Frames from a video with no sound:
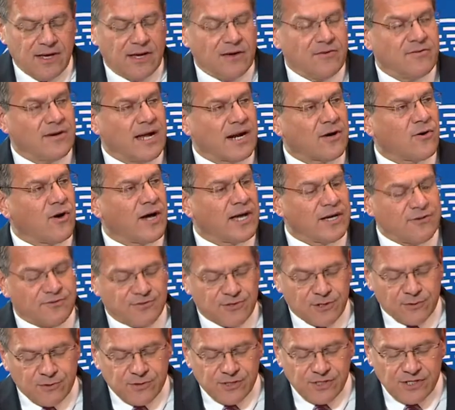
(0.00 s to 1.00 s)
We are going
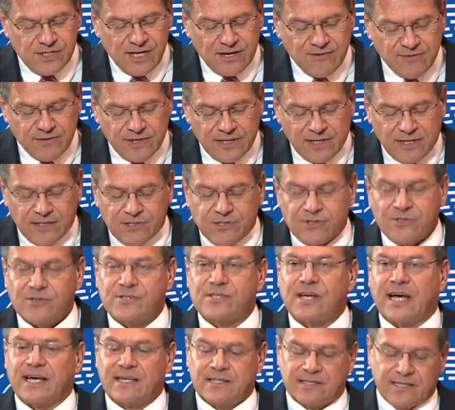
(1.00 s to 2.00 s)
through several
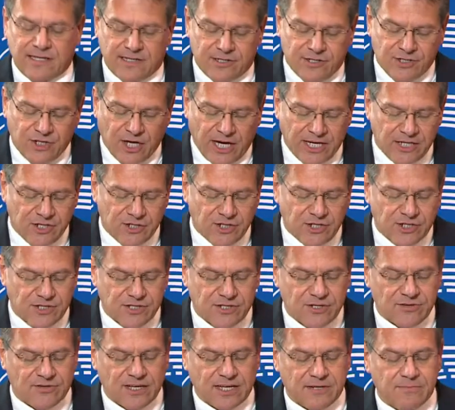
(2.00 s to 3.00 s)
societal changes
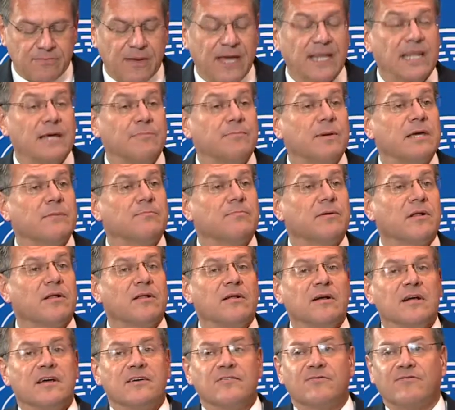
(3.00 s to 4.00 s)
that many
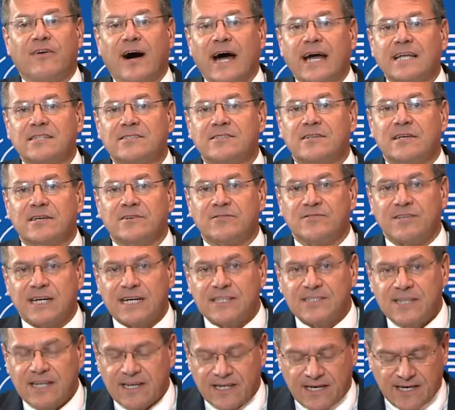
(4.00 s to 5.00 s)
people find
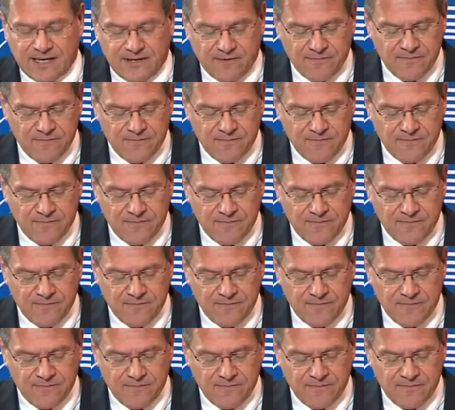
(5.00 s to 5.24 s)
threatening.